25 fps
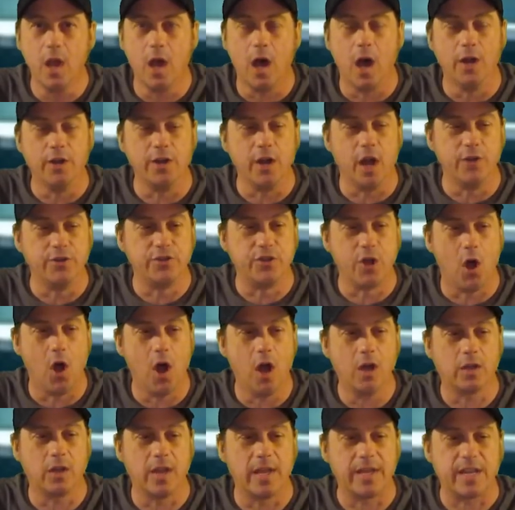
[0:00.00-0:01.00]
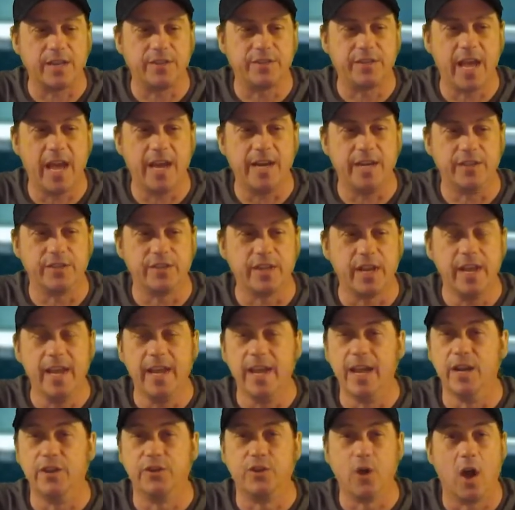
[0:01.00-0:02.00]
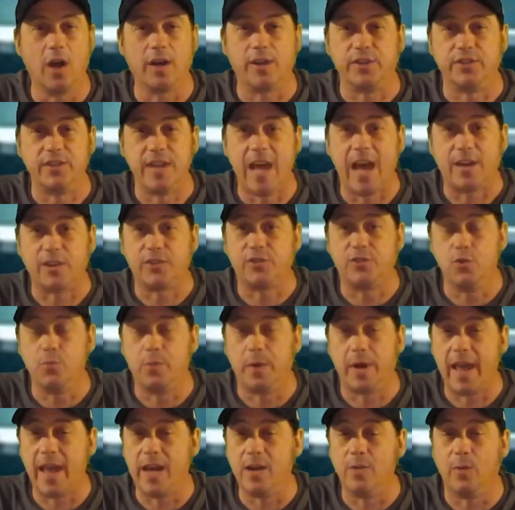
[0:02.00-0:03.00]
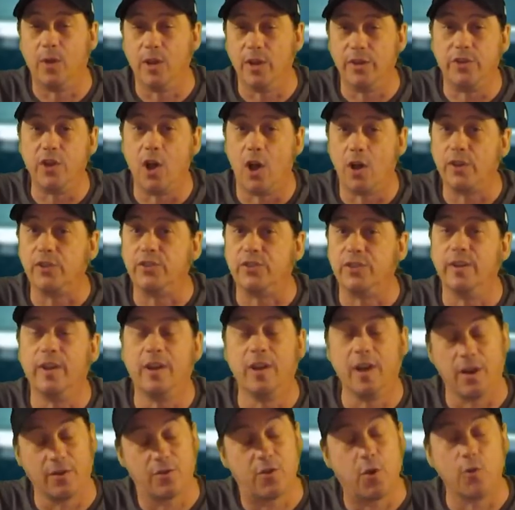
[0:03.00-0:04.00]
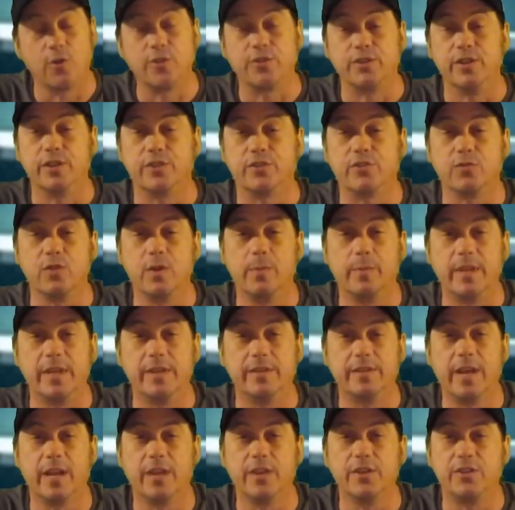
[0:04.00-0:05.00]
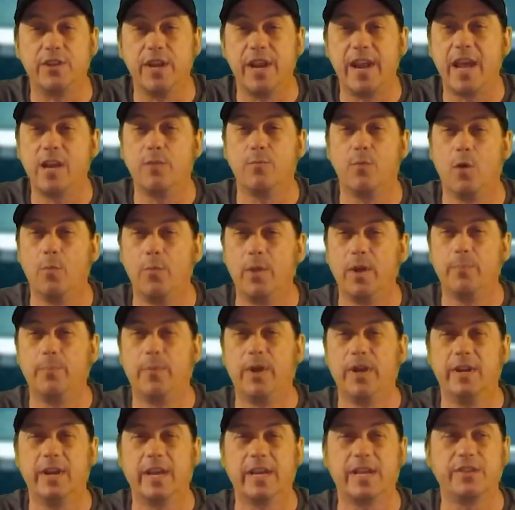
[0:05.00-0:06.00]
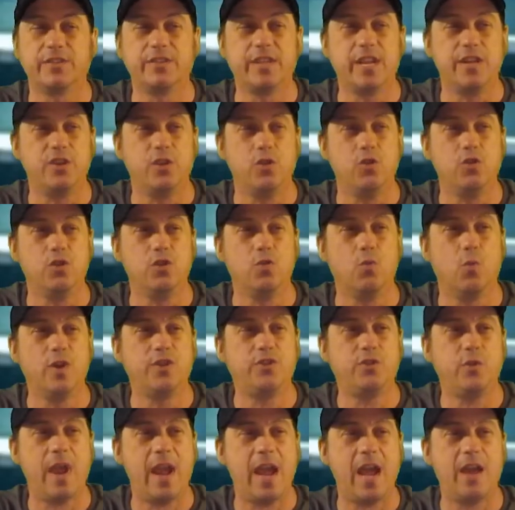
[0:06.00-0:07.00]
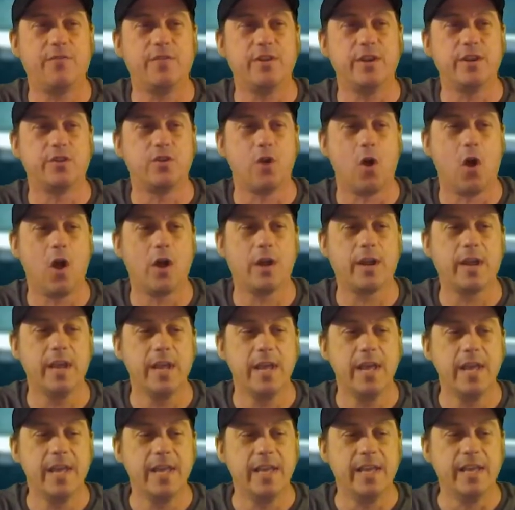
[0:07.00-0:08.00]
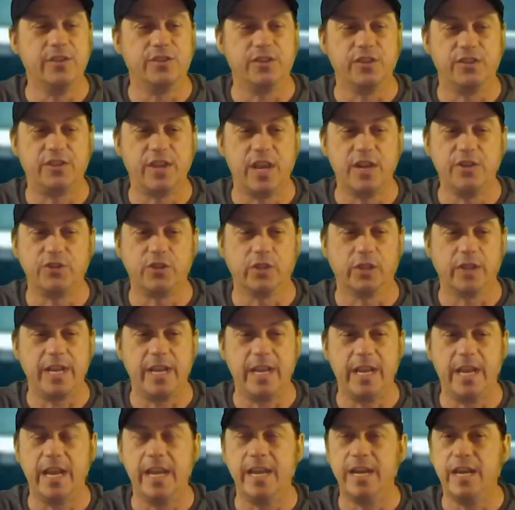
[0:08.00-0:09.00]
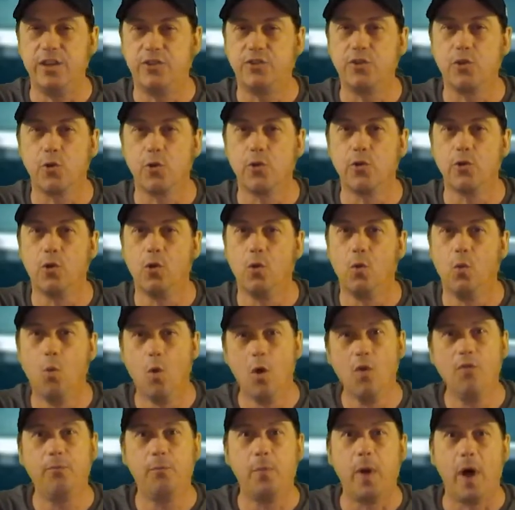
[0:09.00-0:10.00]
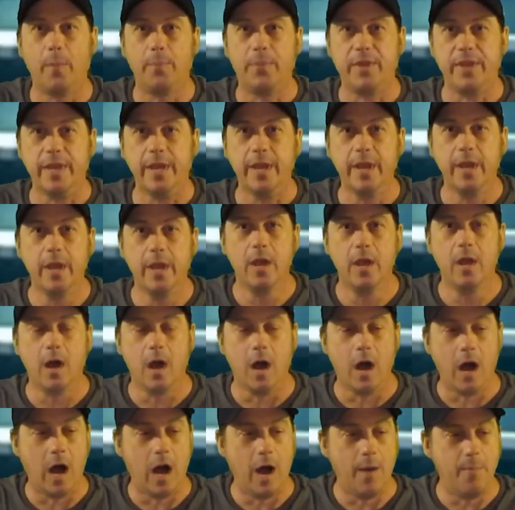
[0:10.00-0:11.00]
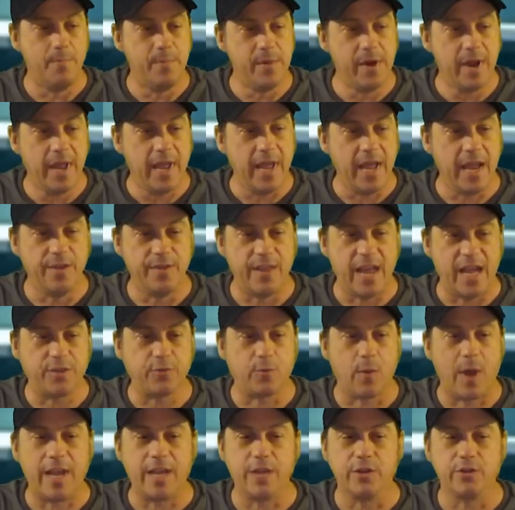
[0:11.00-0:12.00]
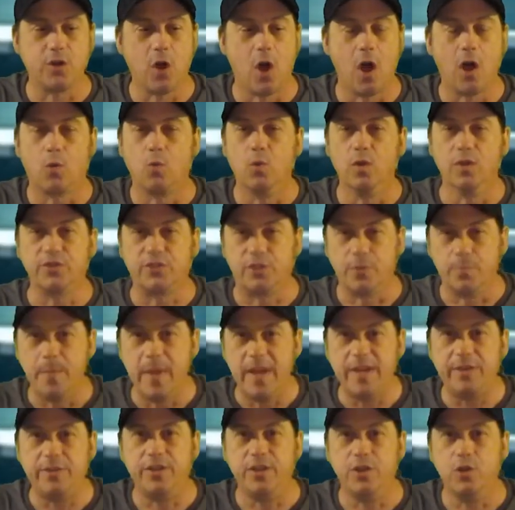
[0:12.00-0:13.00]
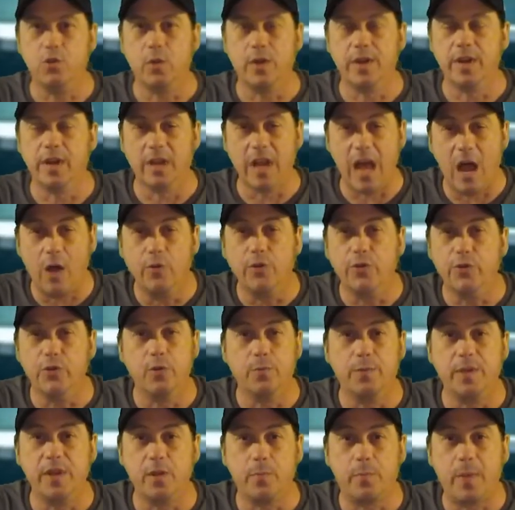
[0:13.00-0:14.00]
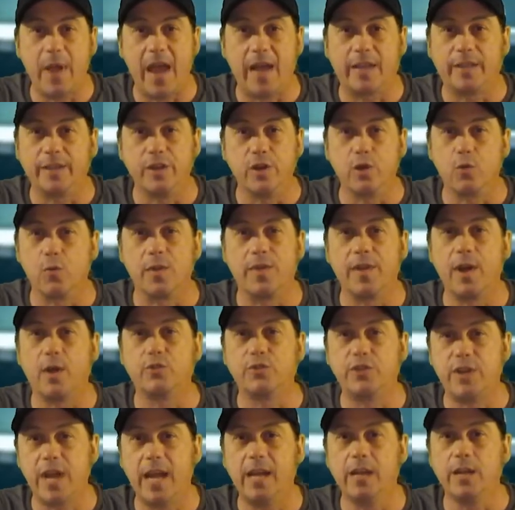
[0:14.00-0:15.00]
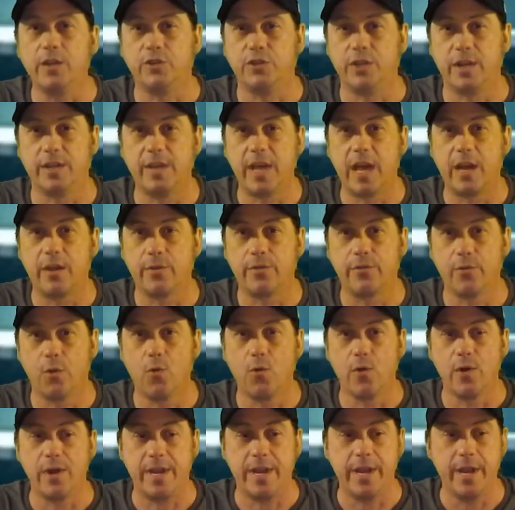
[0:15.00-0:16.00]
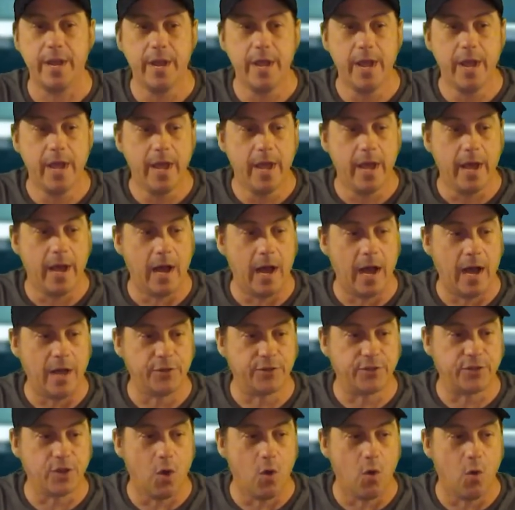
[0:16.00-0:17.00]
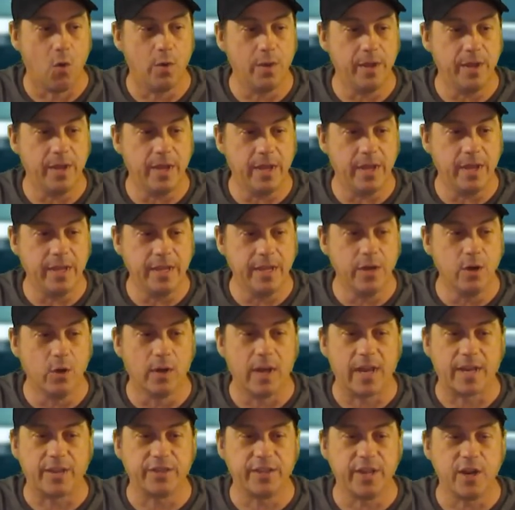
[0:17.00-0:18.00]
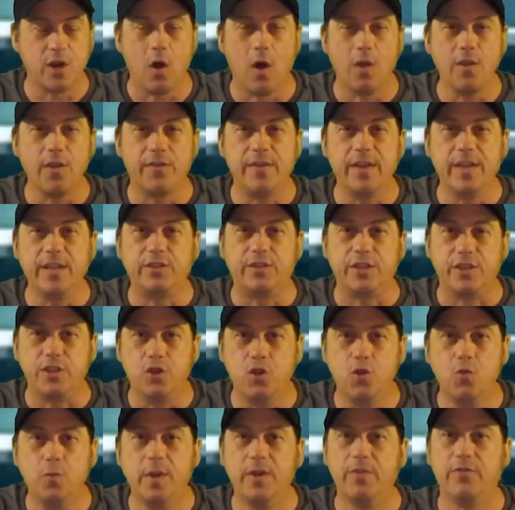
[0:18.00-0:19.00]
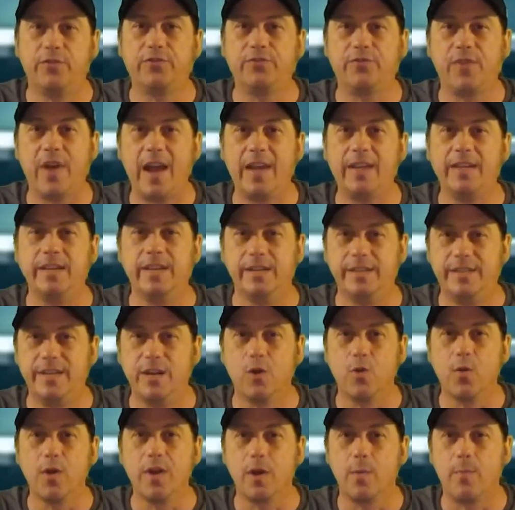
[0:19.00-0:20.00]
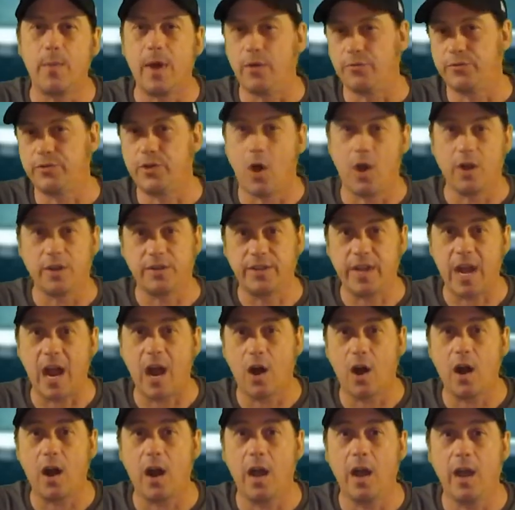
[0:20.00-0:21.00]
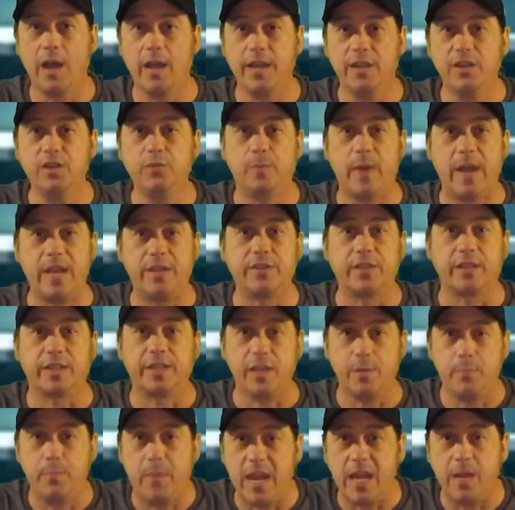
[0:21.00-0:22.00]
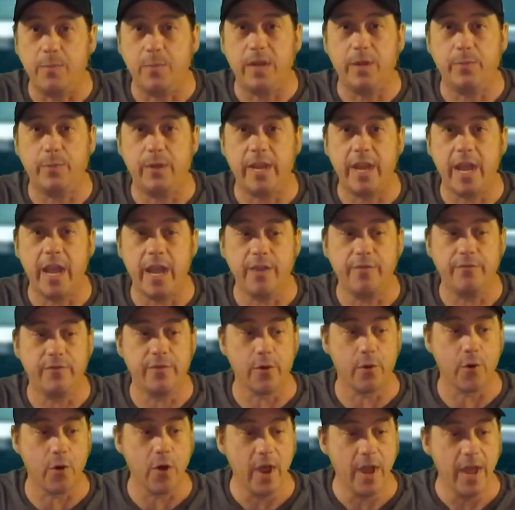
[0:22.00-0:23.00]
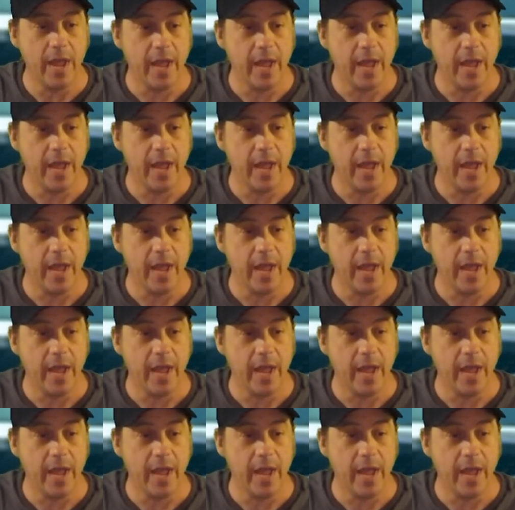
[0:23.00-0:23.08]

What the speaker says: A dog, like I said, and a dog is not a stupid animal. A dog is, of course, an extremely intelligent animal. But like I said, what you have in a dog is essentially an eternal wolf puppy. And that's why a dog will submit to you and allow you to be the pack leader without challenging that authority. So, like I said, all the things that humans find endearing about dogs is basically baby behavior.